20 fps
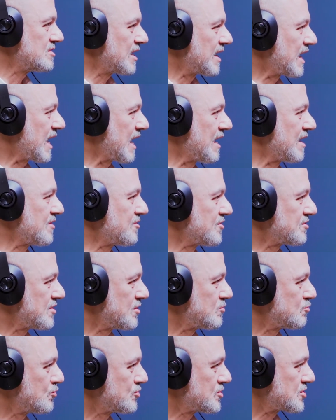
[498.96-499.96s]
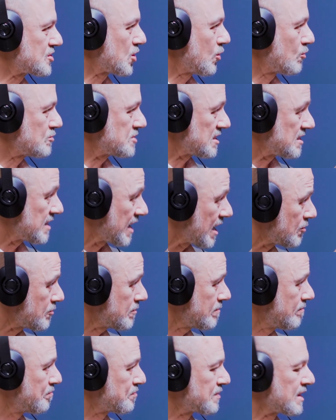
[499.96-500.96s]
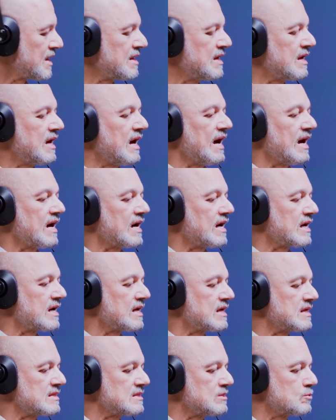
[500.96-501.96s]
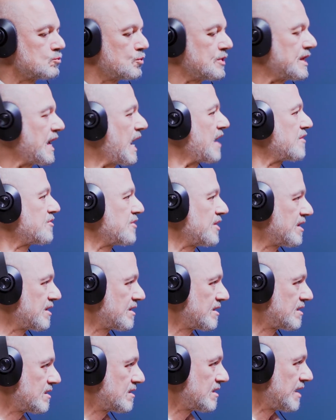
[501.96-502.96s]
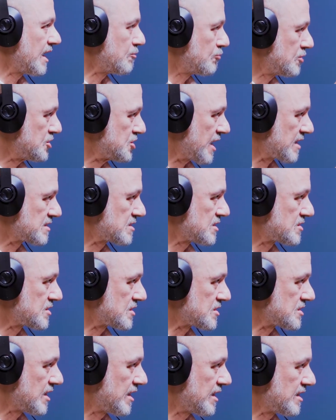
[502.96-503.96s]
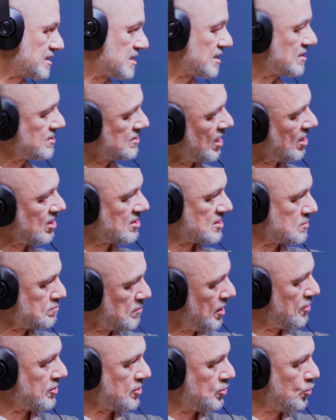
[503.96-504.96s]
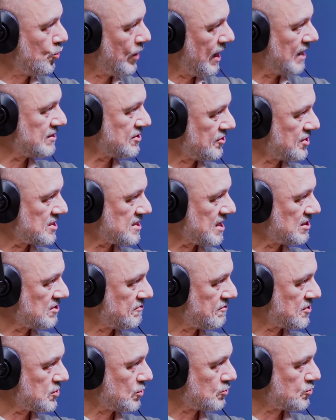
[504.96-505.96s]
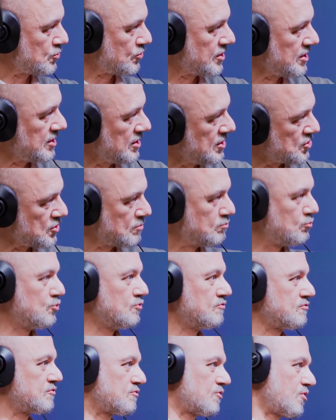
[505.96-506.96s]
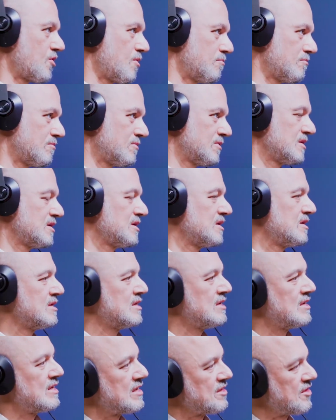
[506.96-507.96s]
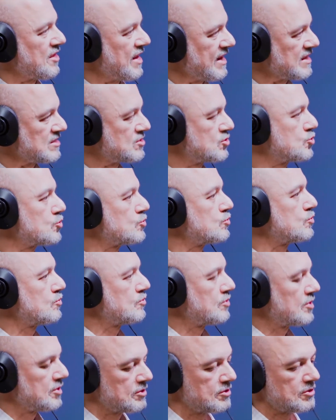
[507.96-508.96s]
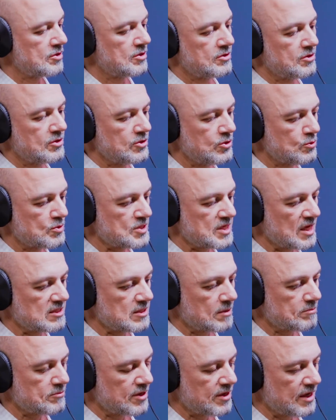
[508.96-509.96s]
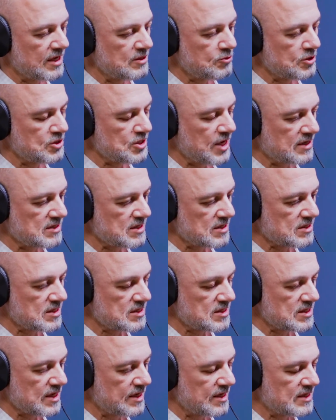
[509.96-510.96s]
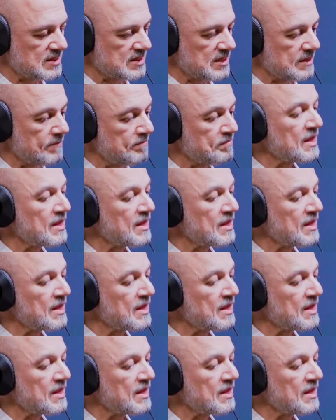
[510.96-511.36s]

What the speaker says: declared that it was closing down. And we had the Henry Jackson Society, and Douglas Murray, who headed the Center for Social Cohesion, moved from that to the new setup, the Henry Jackson Society.